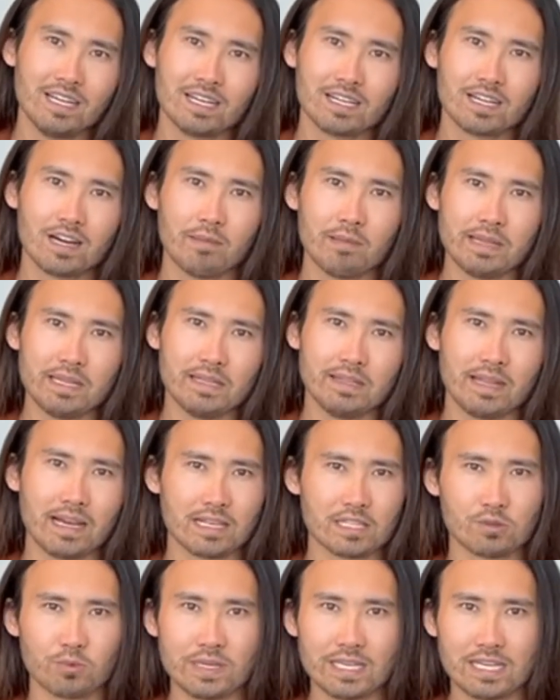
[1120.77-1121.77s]
come in
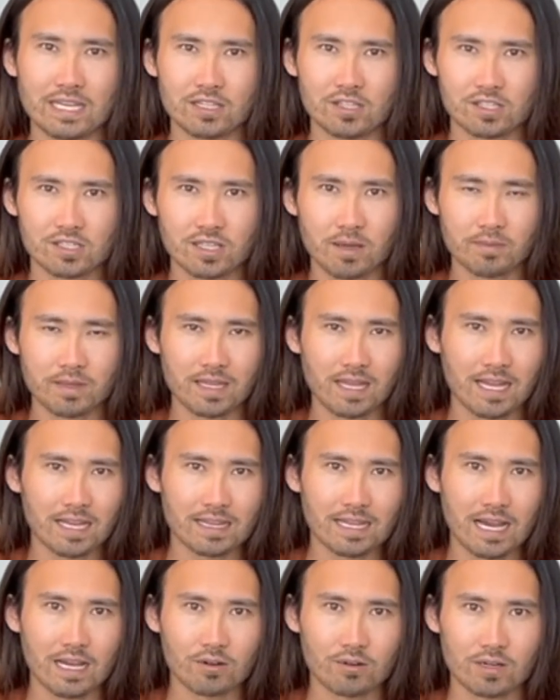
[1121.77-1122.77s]
next weekend or something like that.